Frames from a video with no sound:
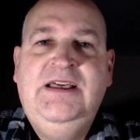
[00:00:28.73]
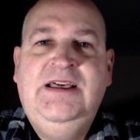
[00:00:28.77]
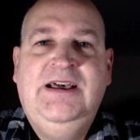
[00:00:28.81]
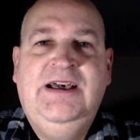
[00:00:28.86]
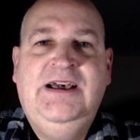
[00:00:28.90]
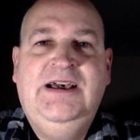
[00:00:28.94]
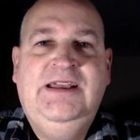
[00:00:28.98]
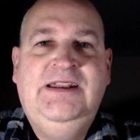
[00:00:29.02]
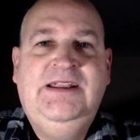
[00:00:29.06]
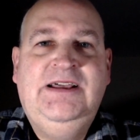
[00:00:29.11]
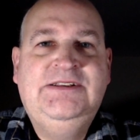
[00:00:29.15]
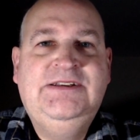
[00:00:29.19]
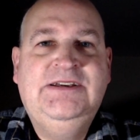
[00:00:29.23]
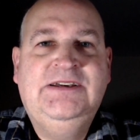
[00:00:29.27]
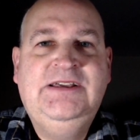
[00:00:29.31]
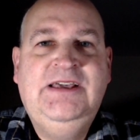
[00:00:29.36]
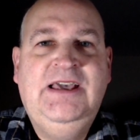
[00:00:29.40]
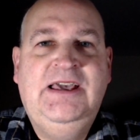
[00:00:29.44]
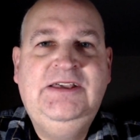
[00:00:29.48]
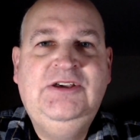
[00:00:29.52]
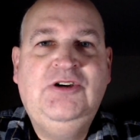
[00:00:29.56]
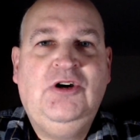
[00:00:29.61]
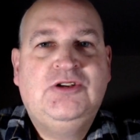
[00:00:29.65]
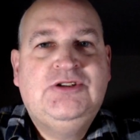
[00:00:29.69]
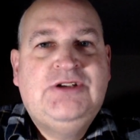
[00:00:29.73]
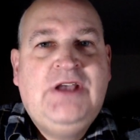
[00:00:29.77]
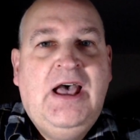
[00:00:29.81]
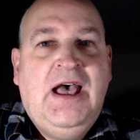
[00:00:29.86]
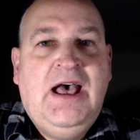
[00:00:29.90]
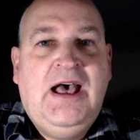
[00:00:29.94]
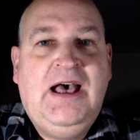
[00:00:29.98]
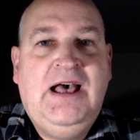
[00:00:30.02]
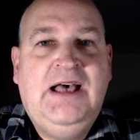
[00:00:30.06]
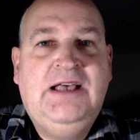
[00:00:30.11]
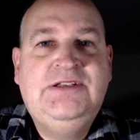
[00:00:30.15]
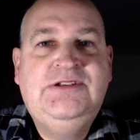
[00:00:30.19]
and utter chaos,
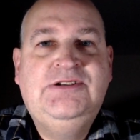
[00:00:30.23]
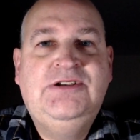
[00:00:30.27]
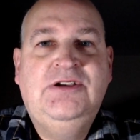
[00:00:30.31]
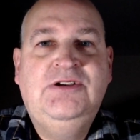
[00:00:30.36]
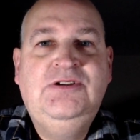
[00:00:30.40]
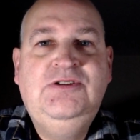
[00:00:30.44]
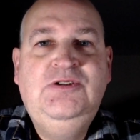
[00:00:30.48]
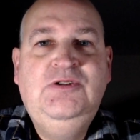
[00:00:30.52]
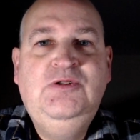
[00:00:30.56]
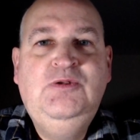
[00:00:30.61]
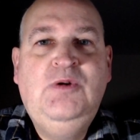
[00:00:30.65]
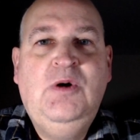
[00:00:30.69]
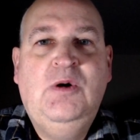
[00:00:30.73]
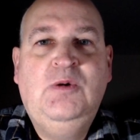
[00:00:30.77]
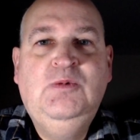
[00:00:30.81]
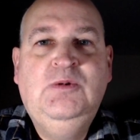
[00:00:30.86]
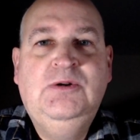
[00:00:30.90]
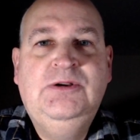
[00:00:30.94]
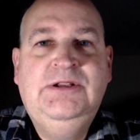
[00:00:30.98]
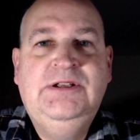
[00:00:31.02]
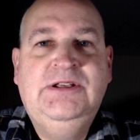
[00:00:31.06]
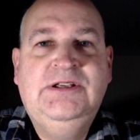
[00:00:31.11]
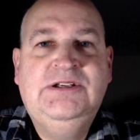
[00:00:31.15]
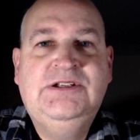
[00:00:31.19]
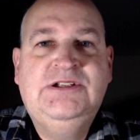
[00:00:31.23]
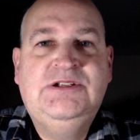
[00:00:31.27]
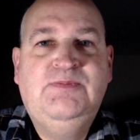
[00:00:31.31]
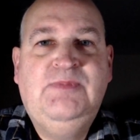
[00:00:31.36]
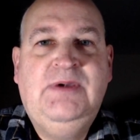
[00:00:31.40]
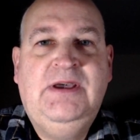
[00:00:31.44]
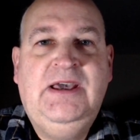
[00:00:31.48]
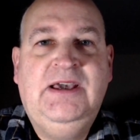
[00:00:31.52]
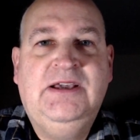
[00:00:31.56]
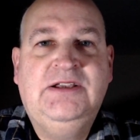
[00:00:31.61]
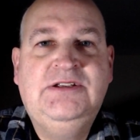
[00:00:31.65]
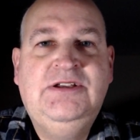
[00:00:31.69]
as you would
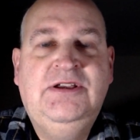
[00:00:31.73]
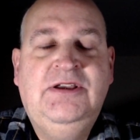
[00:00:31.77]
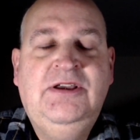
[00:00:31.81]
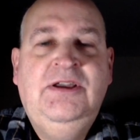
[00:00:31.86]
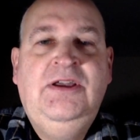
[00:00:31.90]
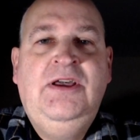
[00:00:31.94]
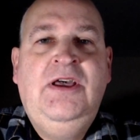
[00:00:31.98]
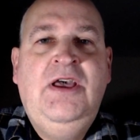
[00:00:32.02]
expect.